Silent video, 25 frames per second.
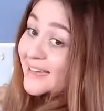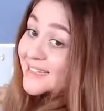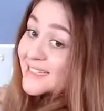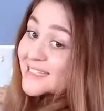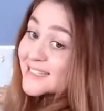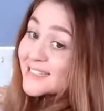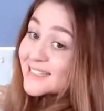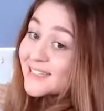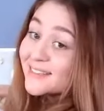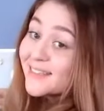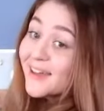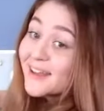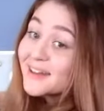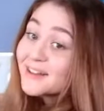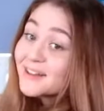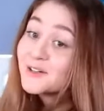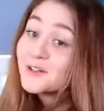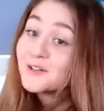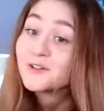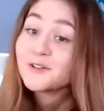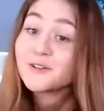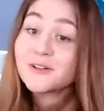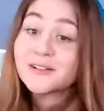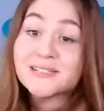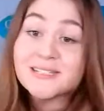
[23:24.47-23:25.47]
I see that,
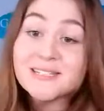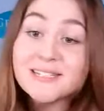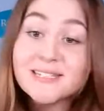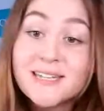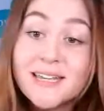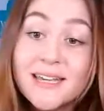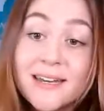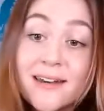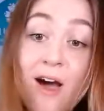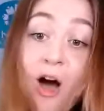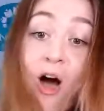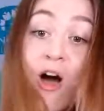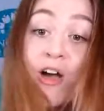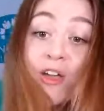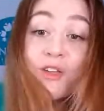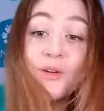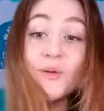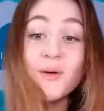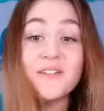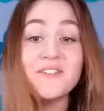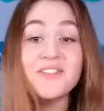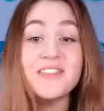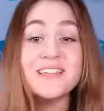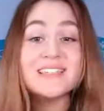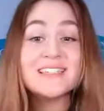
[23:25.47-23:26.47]
Kristen. You
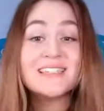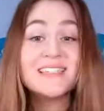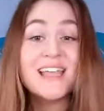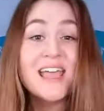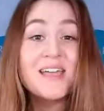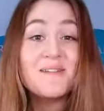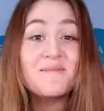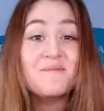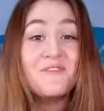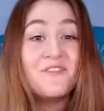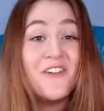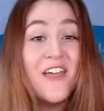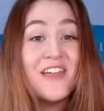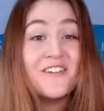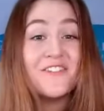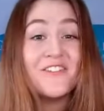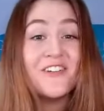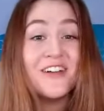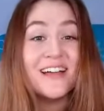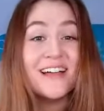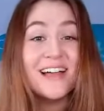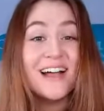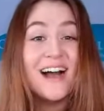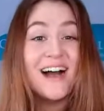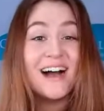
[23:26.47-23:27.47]
have the same
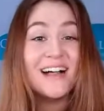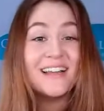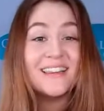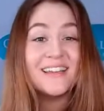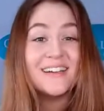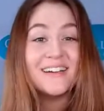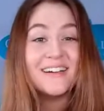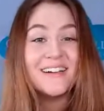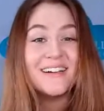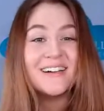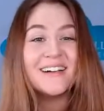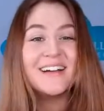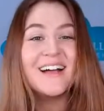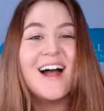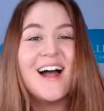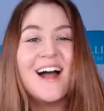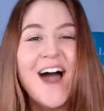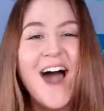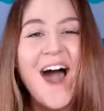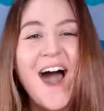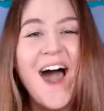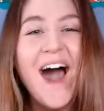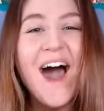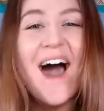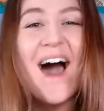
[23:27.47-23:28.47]
favorite color?
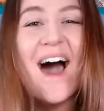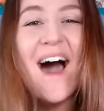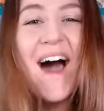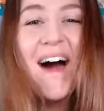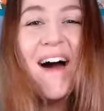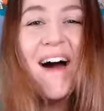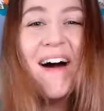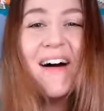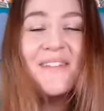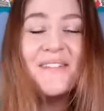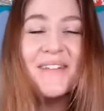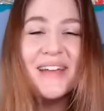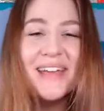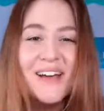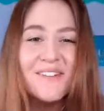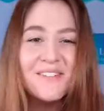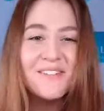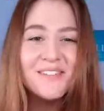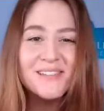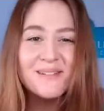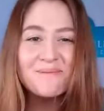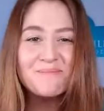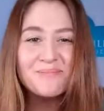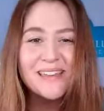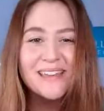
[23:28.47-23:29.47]
Aw, we have
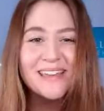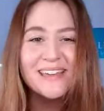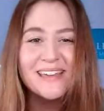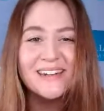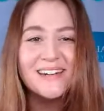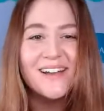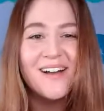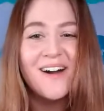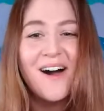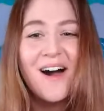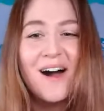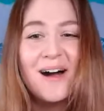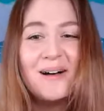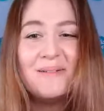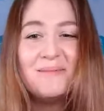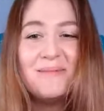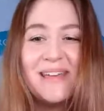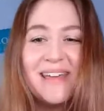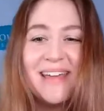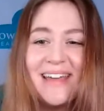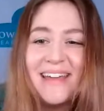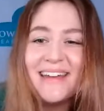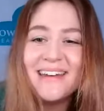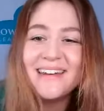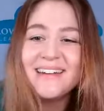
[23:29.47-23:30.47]
something
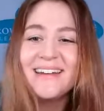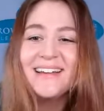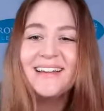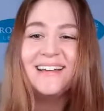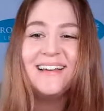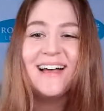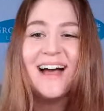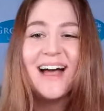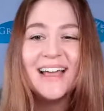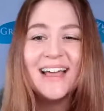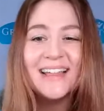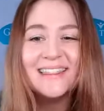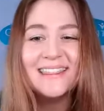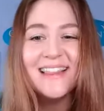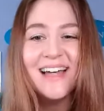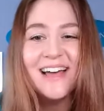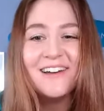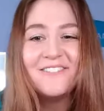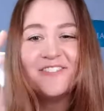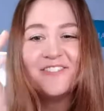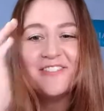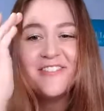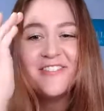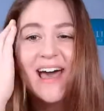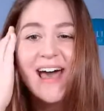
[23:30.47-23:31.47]
in common. I
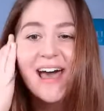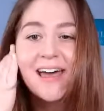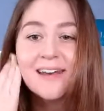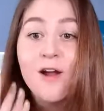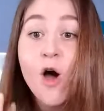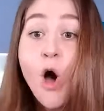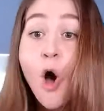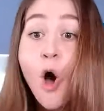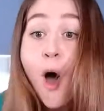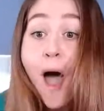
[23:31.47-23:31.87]
love that.